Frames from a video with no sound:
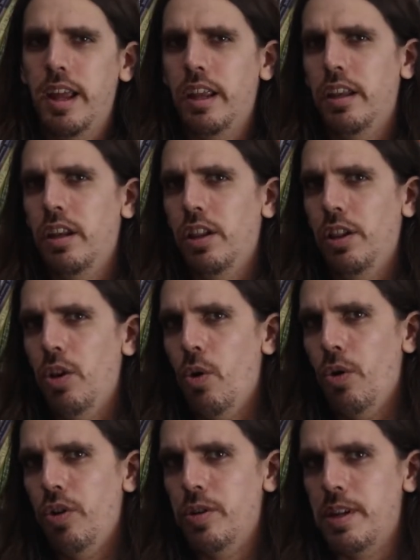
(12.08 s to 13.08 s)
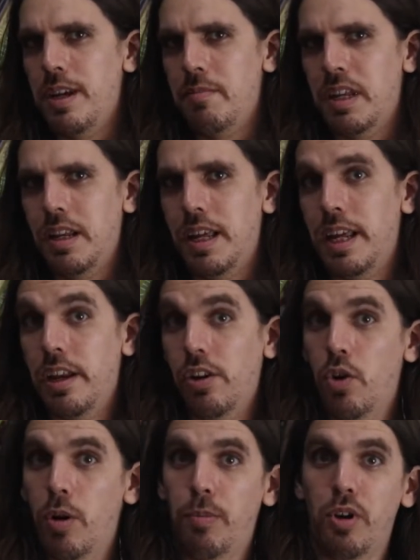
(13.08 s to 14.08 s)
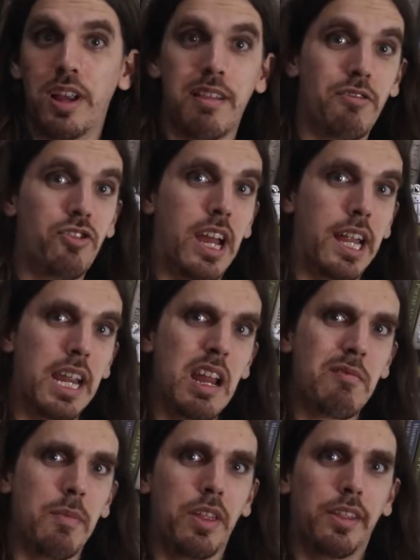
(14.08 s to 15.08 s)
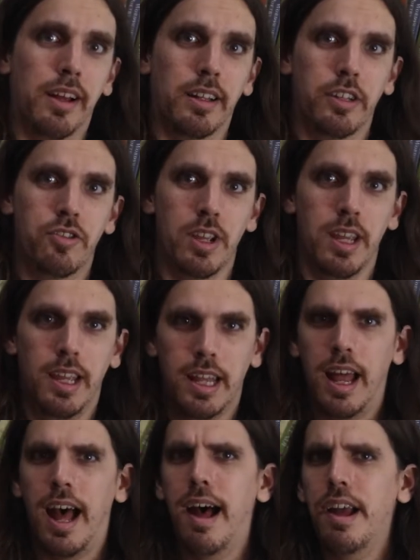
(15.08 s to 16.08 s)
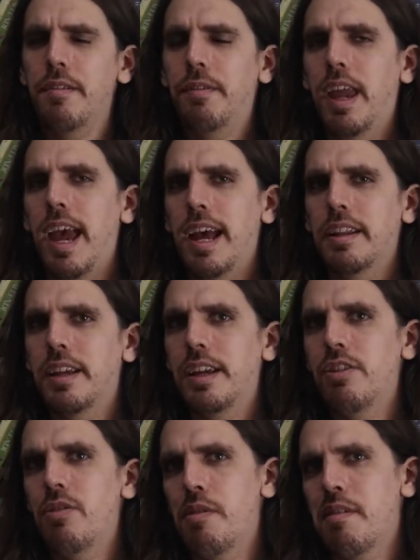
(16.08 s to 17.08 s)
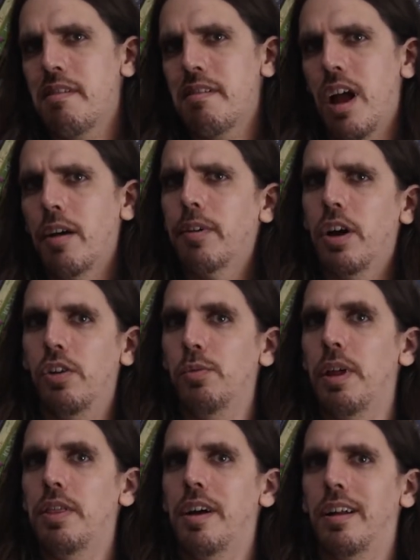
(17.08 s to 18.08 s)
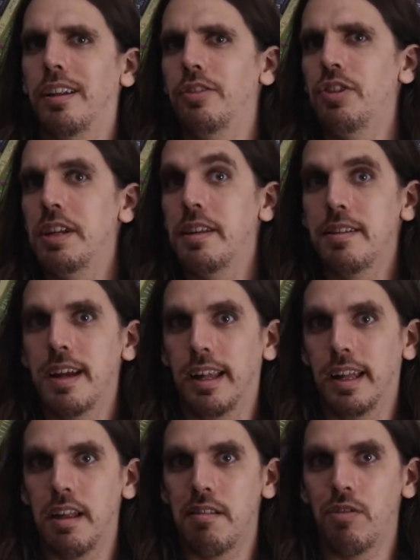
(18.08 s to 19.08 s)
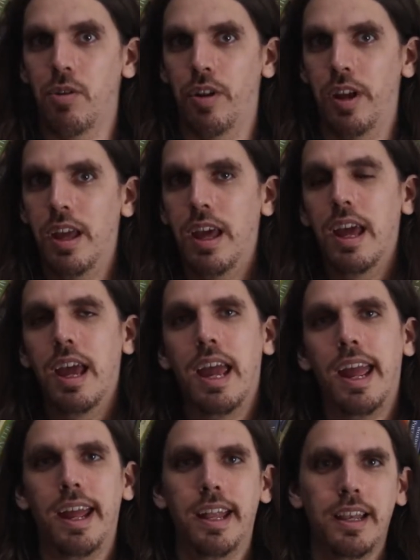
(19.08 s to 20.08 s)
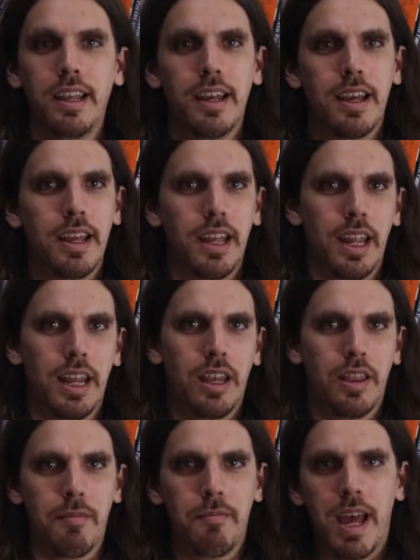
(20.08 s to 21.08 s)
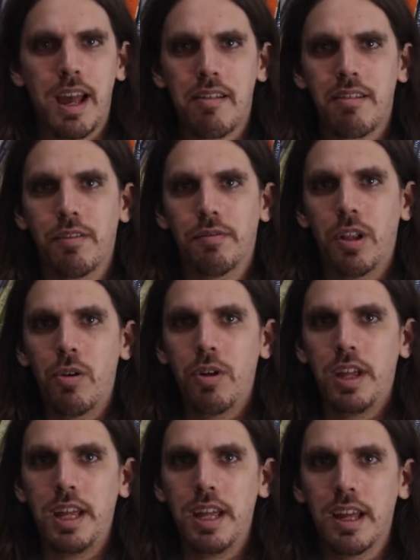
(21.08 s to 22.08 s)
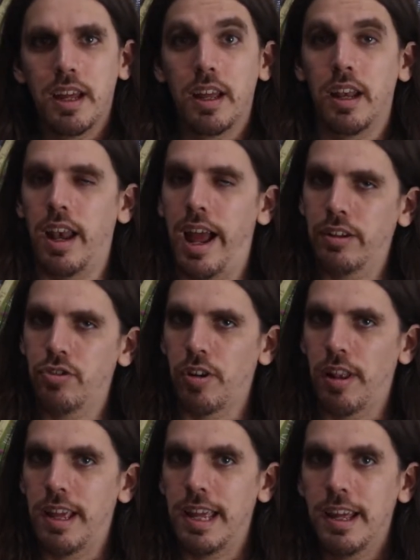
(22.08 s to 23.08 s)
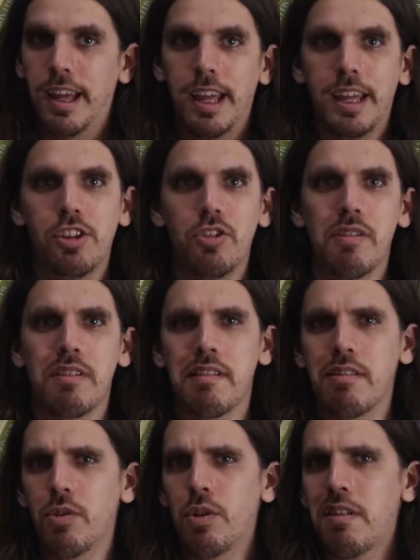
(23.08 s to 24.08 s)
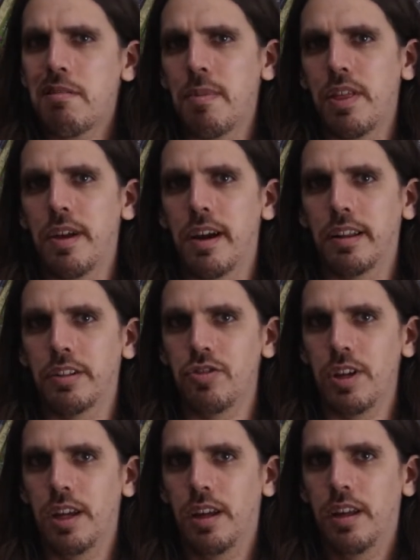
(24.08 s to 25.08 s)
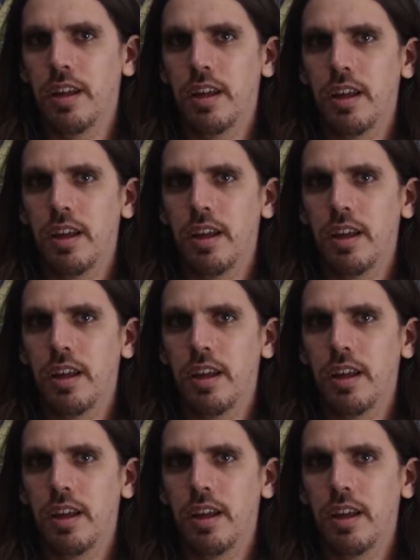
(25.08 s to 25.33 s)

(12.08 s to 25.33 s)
In Lord Demon, he incorporates Chinese mythology. In Eye of Cat, he uses Navajo mythology to tell his story. And in The Mask of Loki, naturally, he uses Norse mythology.